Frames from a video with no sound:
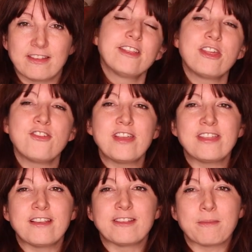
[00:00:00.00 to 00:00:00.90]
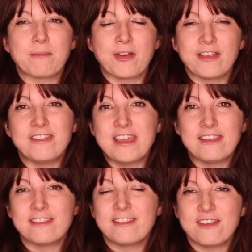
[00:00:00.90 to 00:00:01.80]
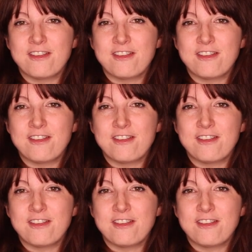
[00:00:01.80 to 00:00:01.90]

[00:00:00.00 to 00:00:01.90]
So the three things that boys need to